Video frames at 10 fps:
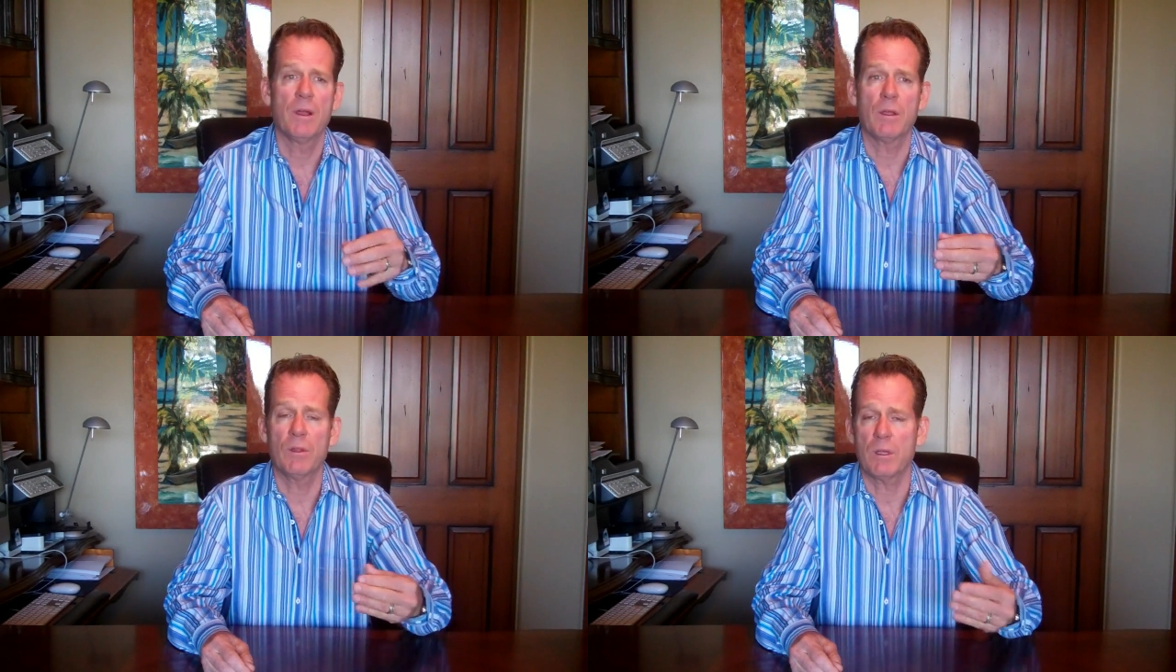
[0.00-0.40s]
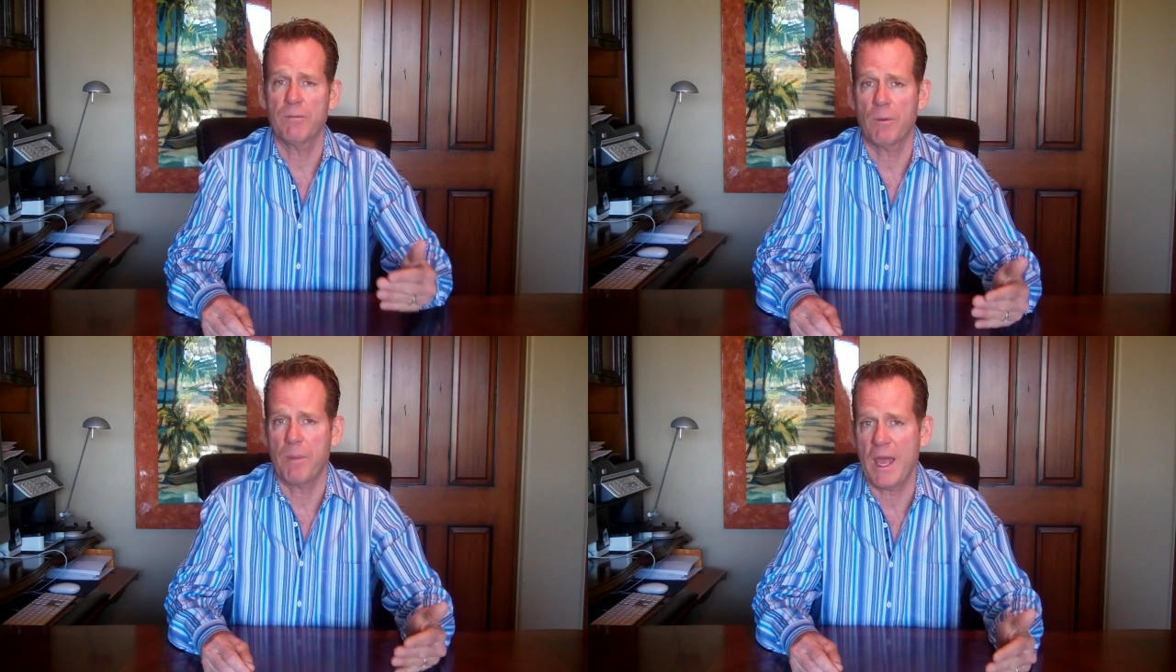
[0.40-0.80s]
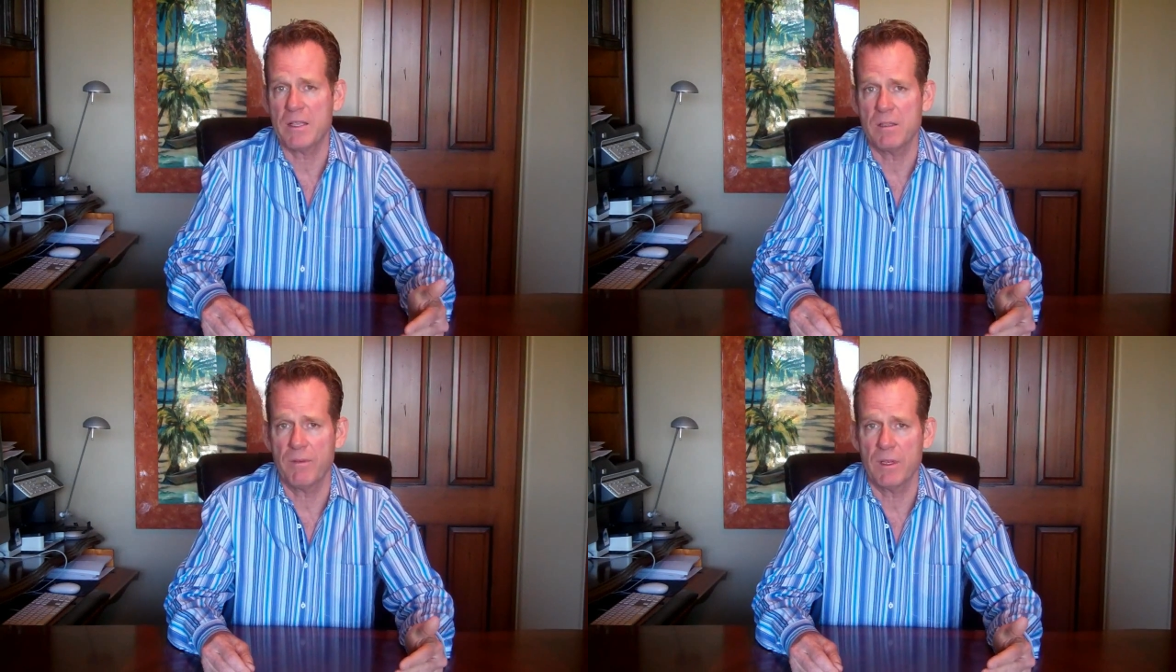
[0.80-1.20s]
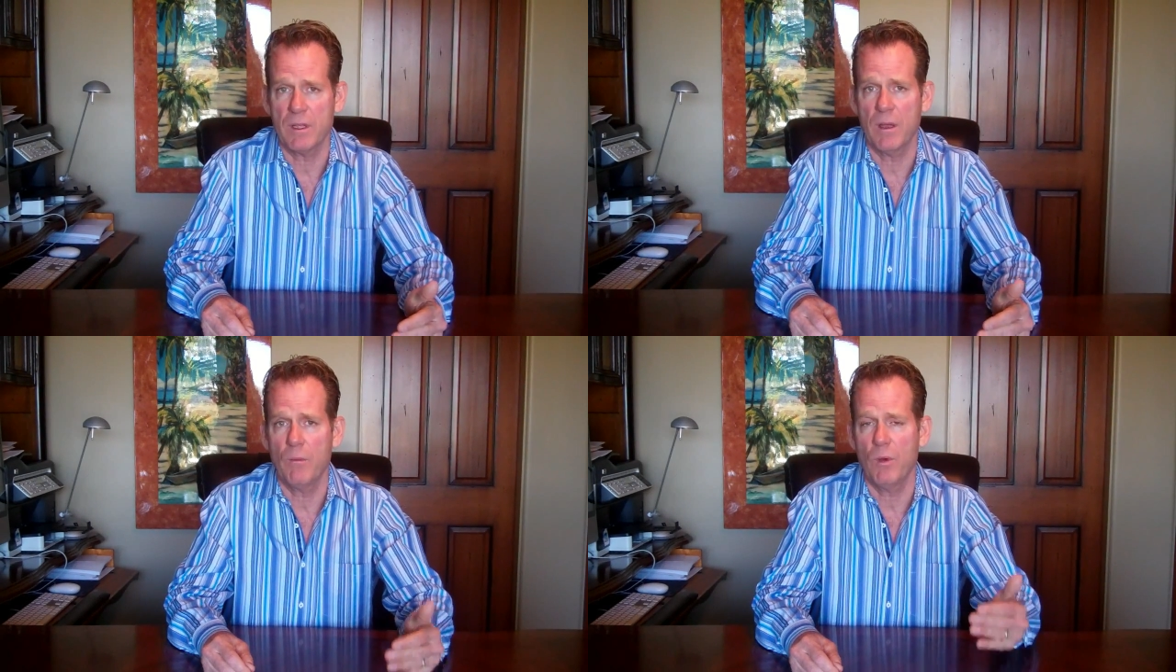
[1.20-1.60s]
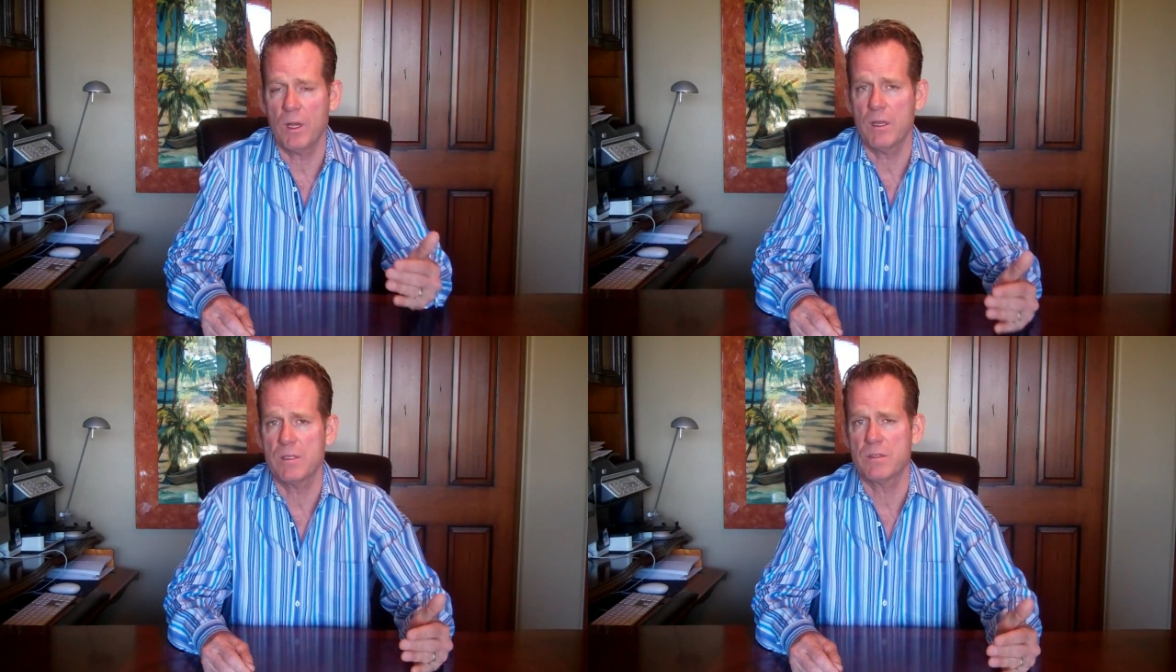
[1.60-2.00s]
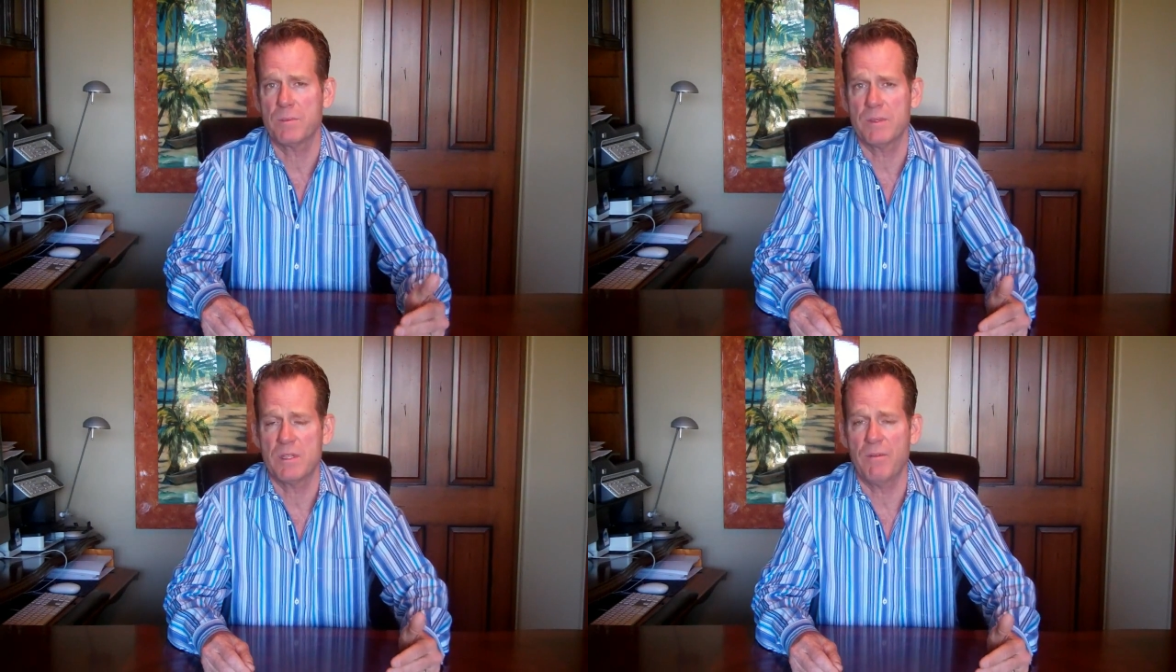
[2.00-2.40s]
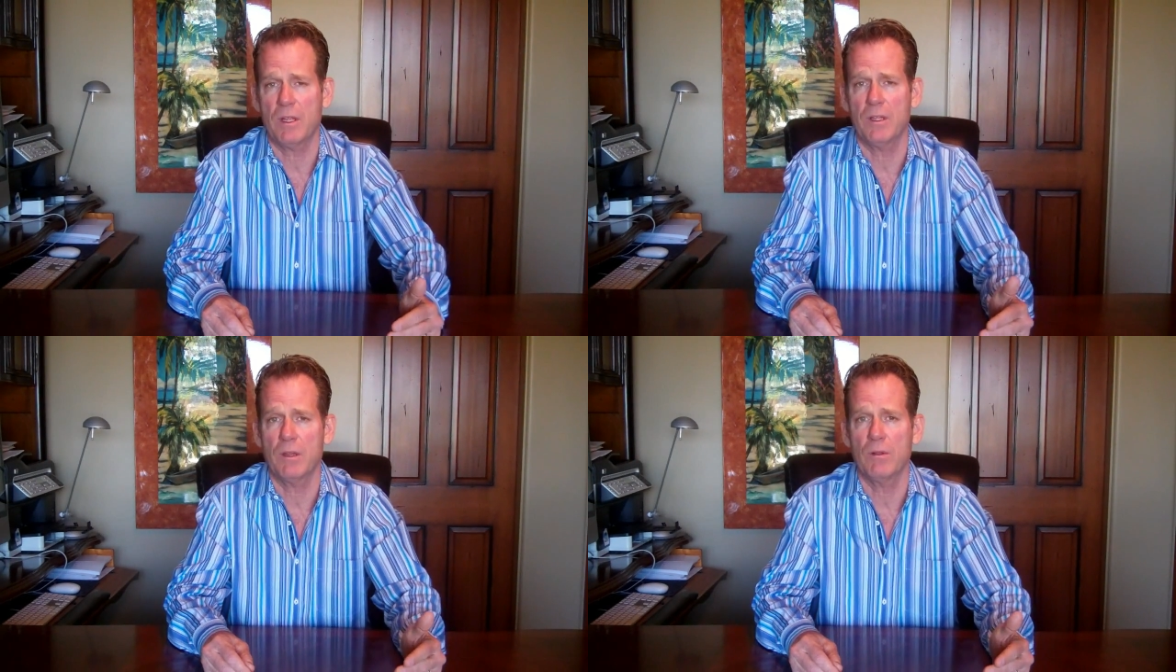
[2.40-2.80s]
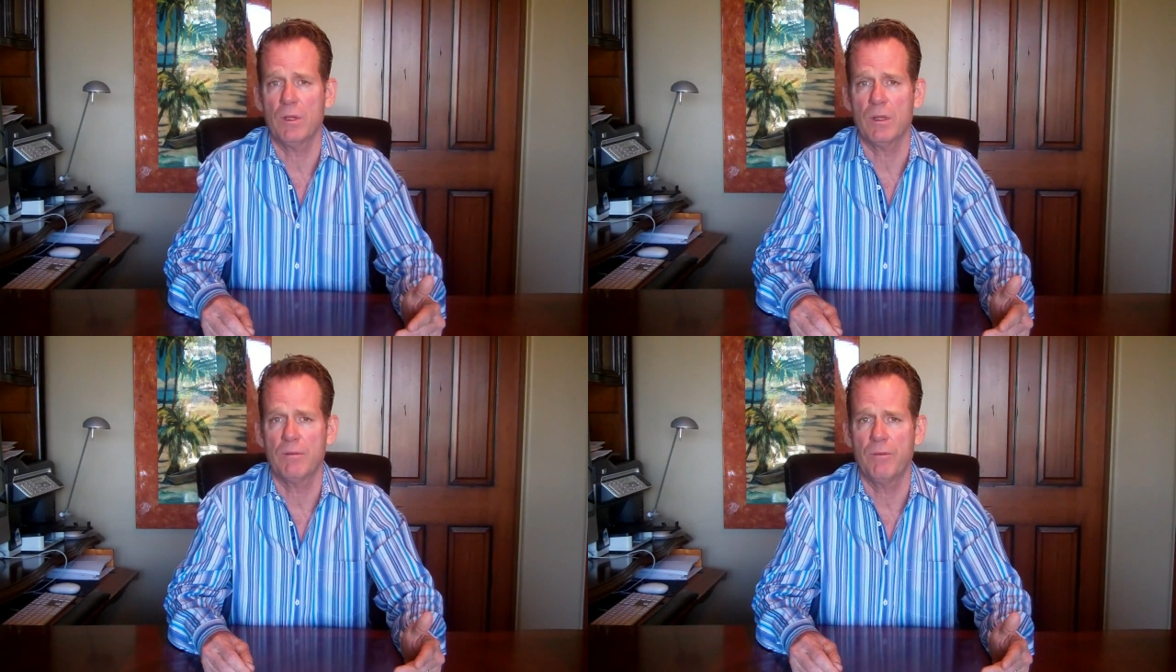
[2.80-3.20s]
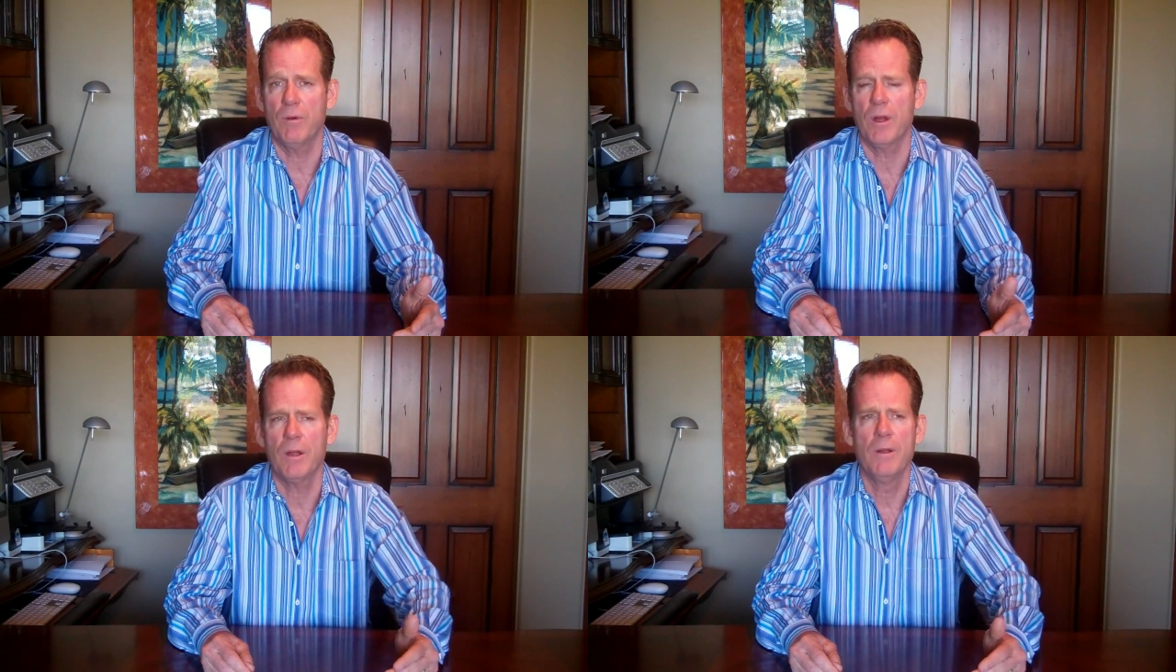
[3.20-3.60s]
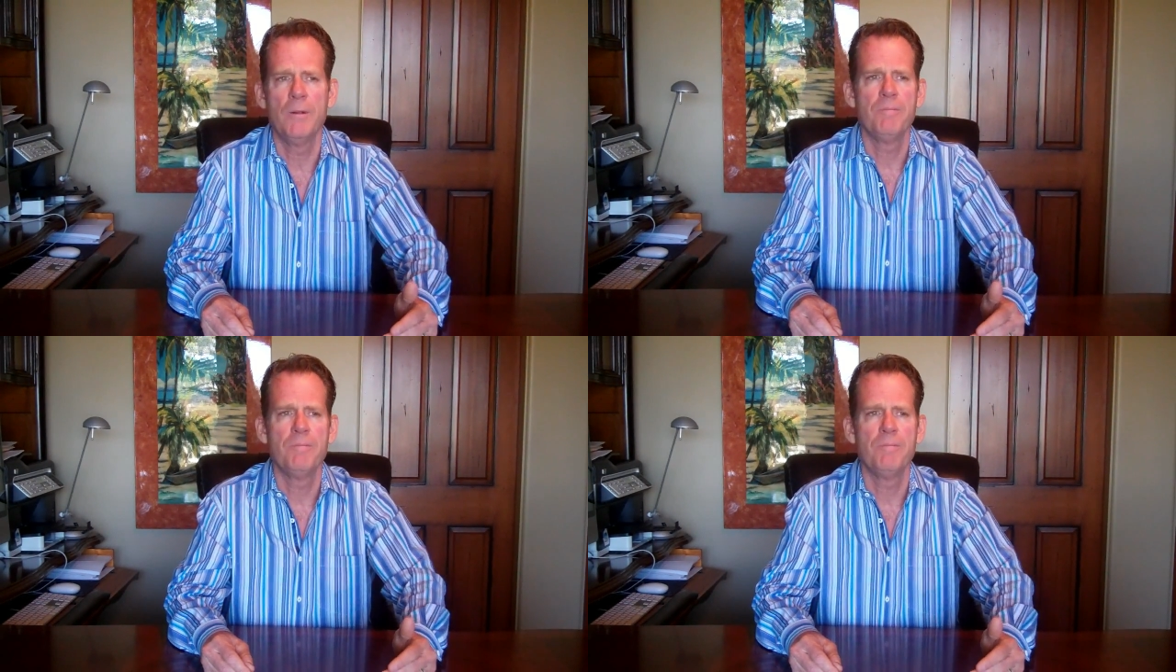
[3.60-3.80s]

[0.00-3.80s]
Are you looking for passive income? What it is specifically you're looking for?